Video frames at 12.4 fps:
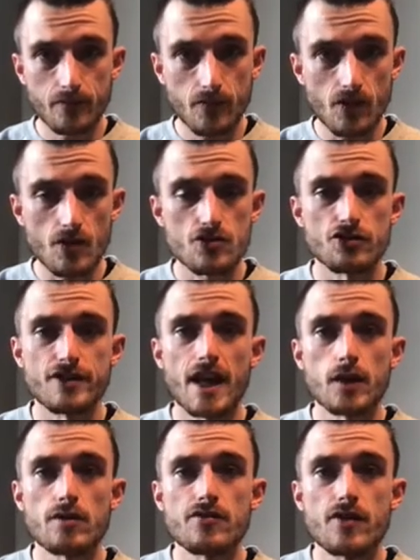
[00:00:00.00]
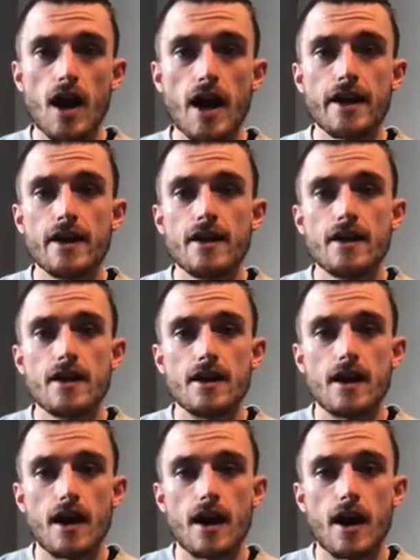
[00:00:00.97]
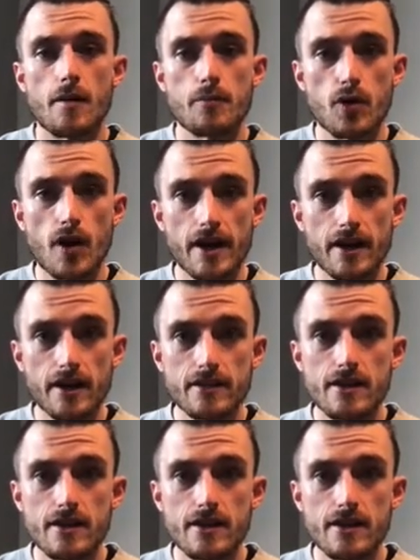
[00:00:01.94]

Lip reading: So now that we've got our product,